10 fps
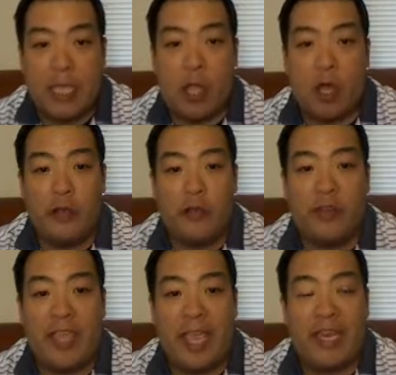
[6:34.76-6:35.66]
He also
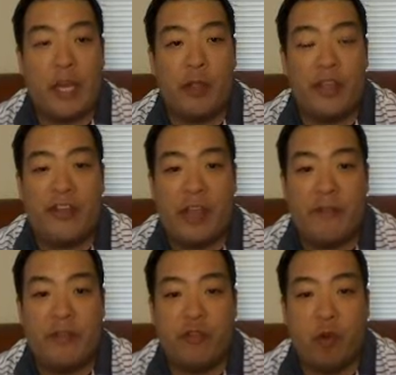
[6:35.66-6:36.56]
has gained nearly
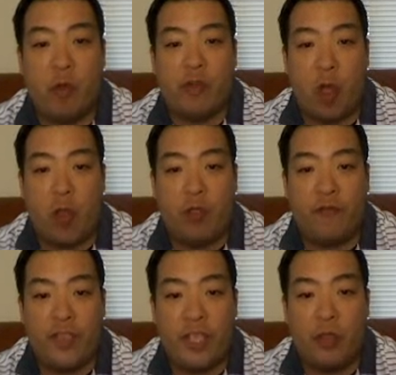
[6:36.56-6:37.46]
7 strokes on the
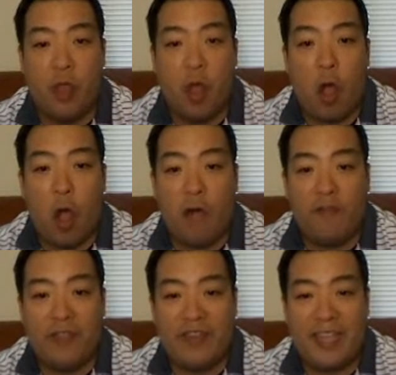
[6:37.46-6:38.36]
field
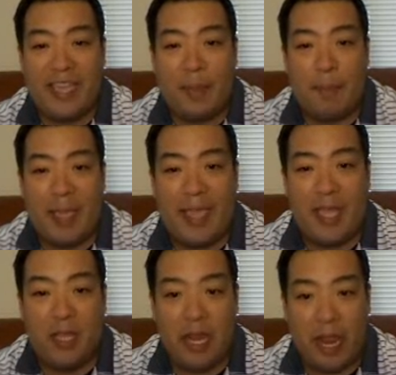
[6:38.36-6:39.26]
off the tee at Bay
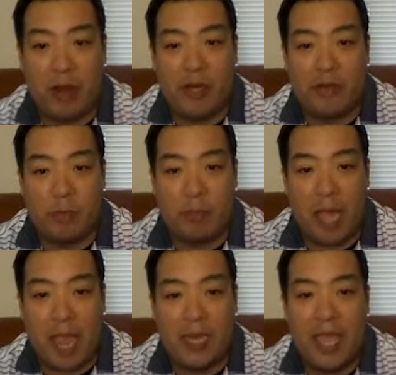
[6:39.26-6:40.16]
Hill and Heritage
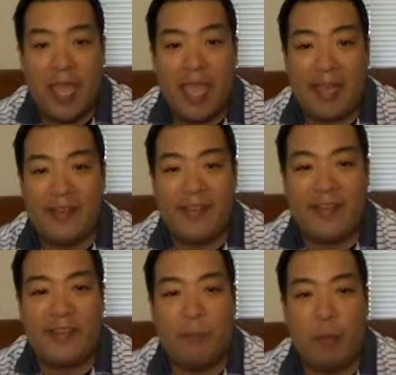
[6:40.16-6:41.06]
combined, and
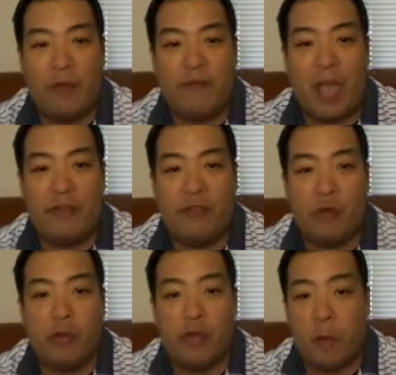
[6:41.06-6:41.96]
6.5
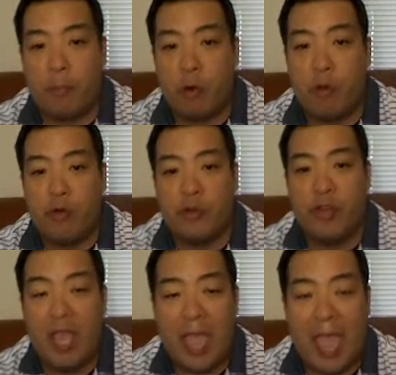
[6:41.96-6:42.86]
strokes on
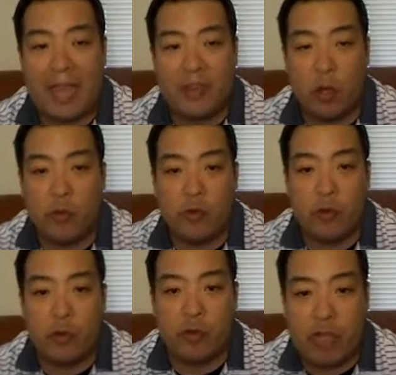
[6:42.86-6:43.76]
approaches at those
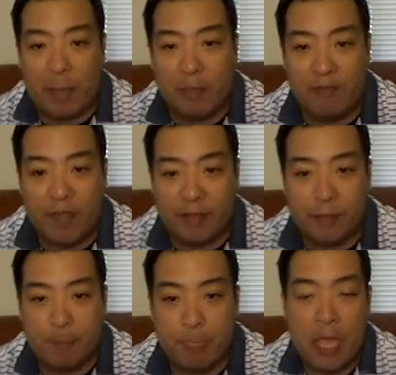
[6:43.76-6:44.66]
2 same
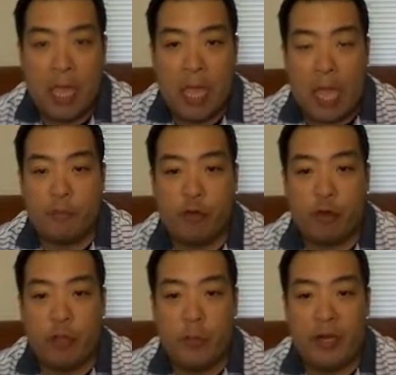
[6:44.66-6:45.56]
events. I'm
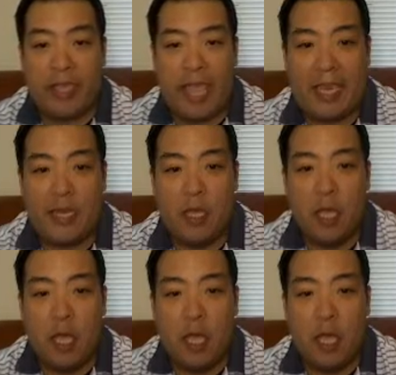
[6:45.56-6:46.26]
sure he would have gained